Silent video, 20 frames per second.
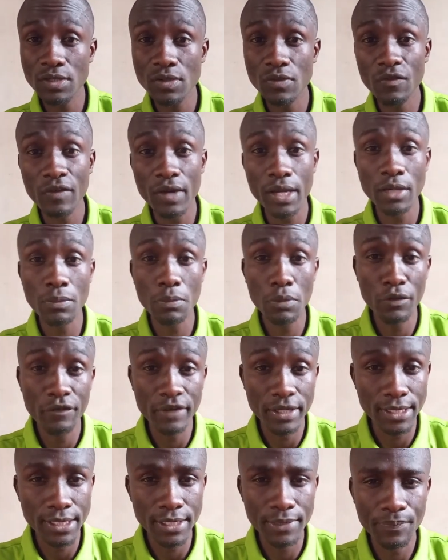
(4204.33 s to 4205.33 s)
to fight
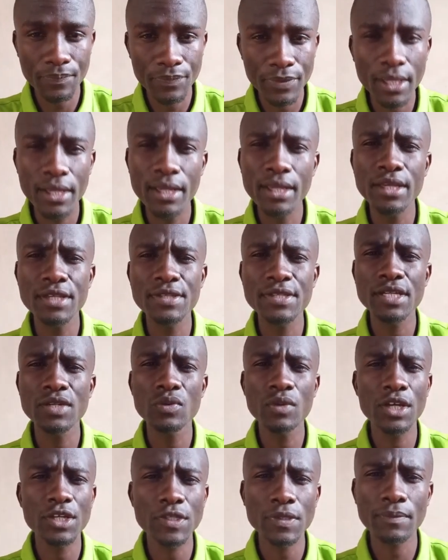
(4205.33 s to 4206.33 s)
poverty is
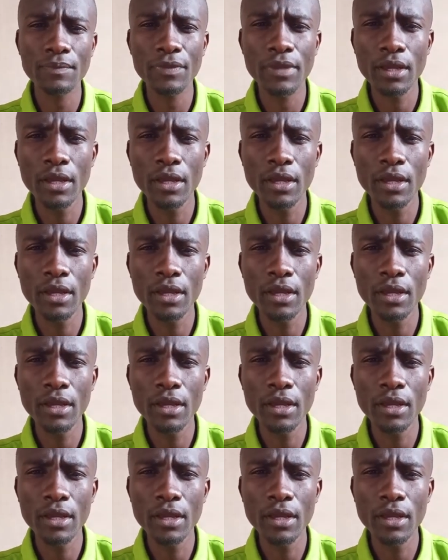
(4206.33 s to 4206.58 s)
education.